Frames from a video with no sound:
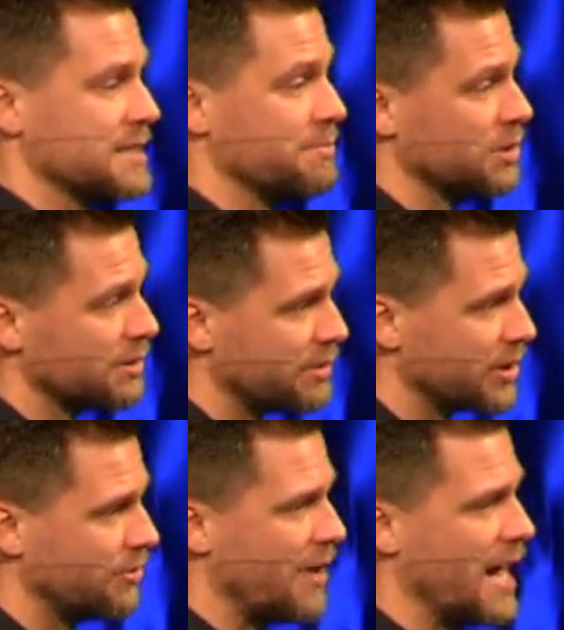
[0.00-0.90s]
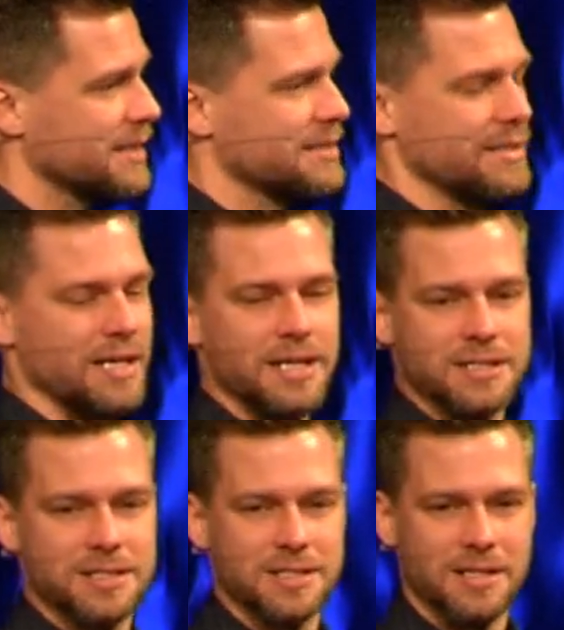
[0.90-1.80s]
and put the bigger rocks, and then it
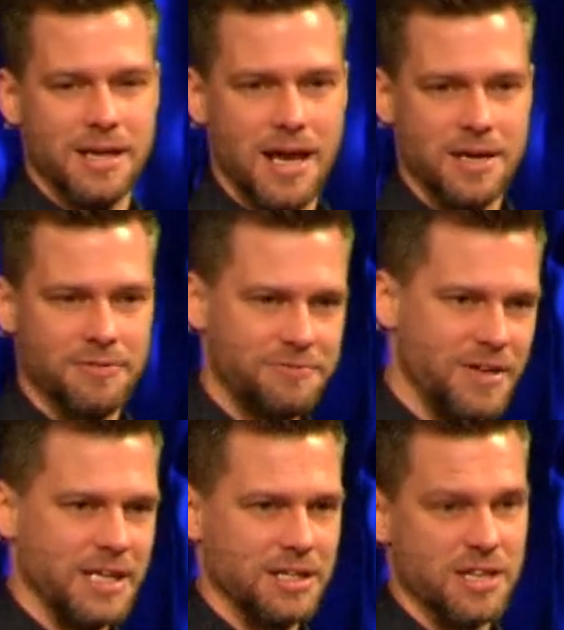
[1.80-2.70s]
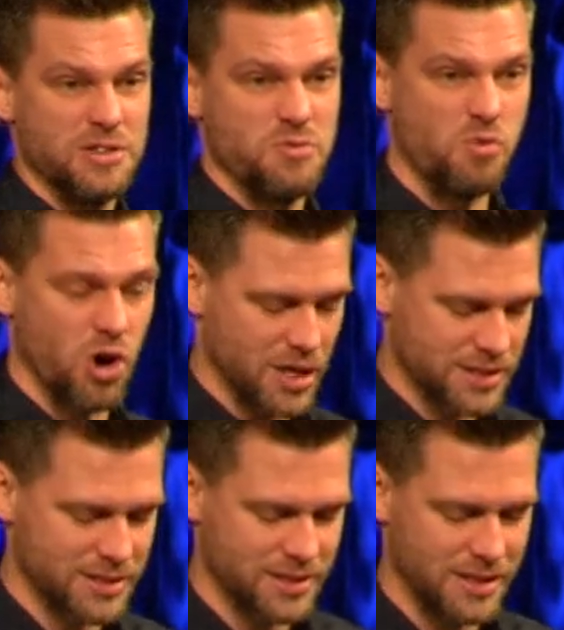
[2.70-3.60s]
doesn't end up fitting. Nothing
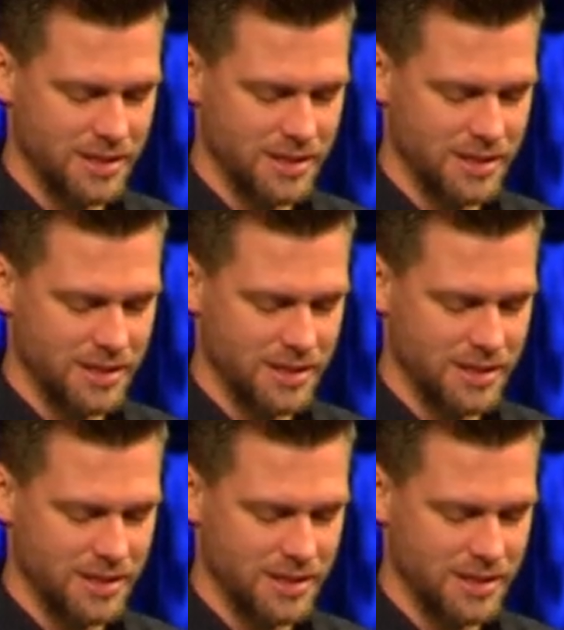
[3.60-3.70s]
works.